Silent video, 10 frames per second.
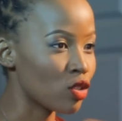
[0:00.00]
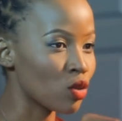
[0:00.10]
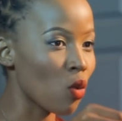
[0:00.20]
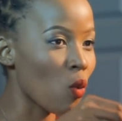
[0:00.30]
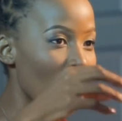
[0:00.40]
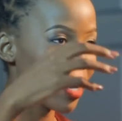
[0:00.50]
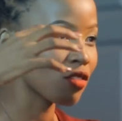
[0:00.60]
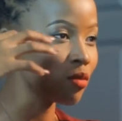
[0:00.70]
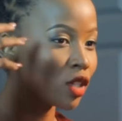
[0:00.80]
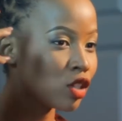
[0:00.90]
So
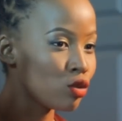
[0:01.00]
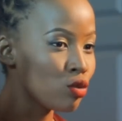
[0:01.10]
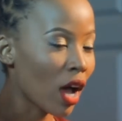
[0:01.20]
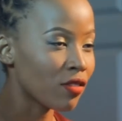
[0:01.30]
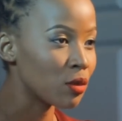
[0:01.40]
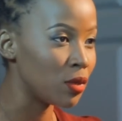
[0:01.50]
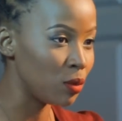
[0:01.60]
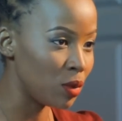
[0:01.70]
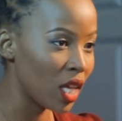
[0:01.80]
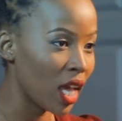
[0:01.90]
whatever I'm going to do after
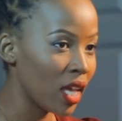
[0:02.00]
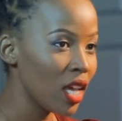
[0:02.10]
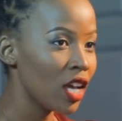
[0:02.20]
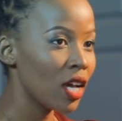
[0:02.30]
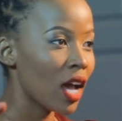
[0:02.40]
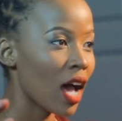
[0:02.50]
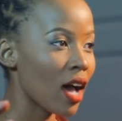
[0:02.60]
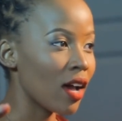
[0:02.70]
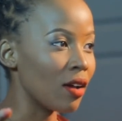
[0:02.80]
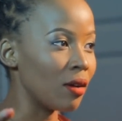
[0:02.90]
BBA,
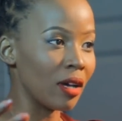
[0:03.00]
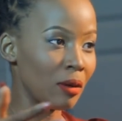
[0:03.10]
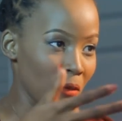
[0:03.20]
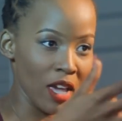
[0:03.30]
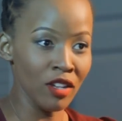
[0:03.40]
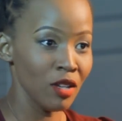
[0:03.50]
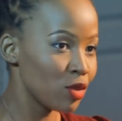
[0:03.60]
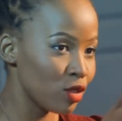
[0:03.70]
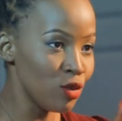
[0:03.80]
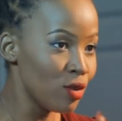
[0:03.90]

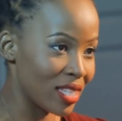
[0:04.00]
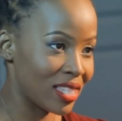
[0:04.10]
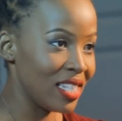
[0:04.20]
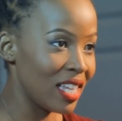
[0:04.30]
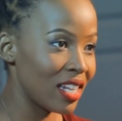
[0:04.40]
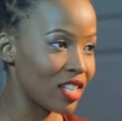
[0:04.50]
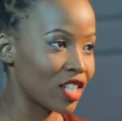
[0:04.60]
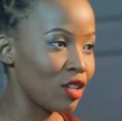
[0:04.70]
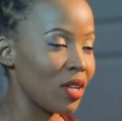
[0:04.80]
anybody who has seen it is